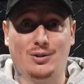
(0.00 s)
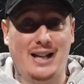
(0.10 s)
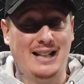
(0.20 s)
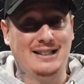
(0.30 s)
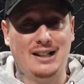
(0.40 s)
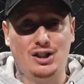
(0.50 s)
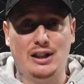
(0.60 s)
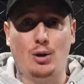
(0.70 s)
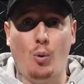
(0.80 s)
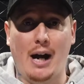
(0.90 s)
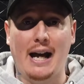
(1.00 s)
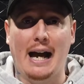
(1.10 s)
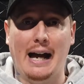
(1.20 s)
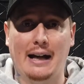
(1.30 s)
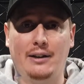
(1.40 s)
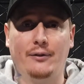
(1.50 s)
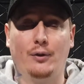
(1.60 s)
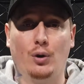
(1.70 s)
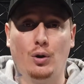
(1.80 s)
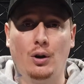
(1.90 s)
So that's actually quite high
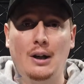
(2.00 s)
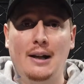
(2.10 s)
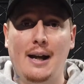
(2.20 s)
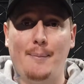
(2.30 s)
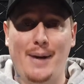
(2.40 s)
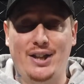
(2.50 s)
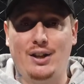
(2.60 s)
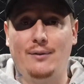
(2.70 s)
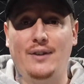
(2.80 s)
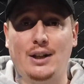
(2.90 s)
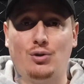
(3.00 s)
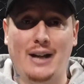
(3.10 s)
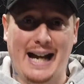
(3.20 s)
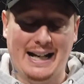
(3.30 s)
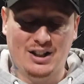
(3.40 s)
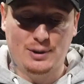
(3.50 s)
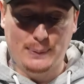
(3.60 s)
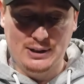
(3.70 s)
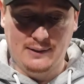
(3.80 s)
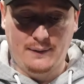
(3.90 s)
for a method of victory and a
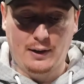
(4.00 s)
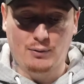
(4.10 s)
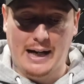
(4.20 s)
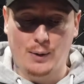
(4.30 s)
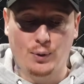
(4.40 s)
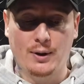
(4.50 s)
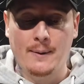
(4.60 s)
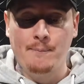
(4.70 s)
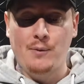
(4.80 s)
specific round.